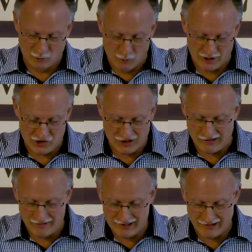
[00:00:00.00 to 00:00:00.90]
What
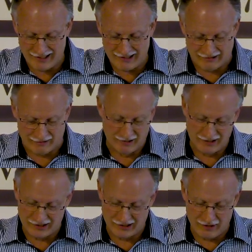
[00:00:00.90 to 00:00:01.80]
shall we drink or
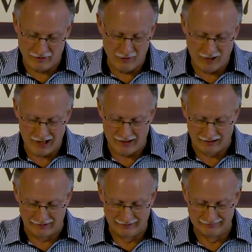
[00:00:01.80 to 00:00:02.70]
what shall we wear?